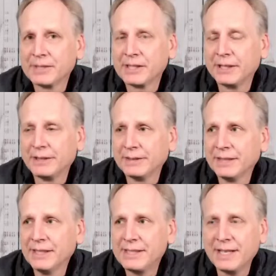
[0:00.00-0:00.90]
So
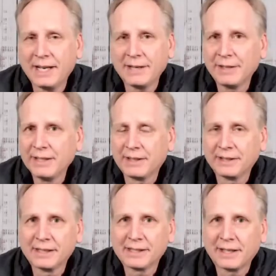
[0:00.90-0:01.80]
let's dive in on
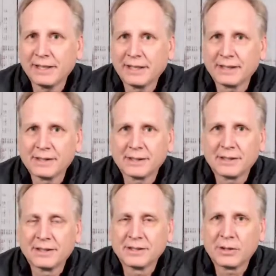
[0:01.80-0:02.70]
this. I think it's
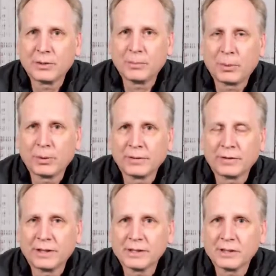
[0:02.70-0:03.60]
so important
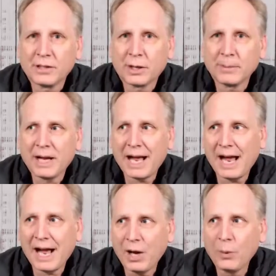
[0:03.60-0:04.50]
for us to talk about
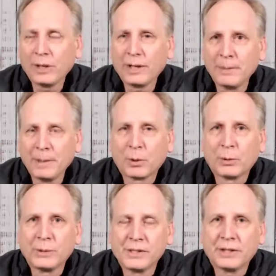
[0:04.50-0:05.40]
how we can be more
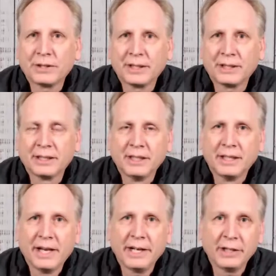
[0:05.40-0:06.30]
resilient.
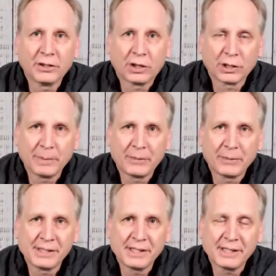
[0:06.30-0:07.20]
And you talked about
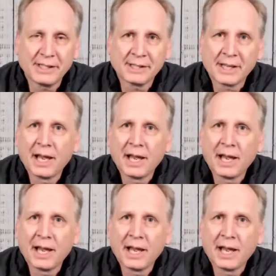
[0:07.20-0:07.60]
resistance.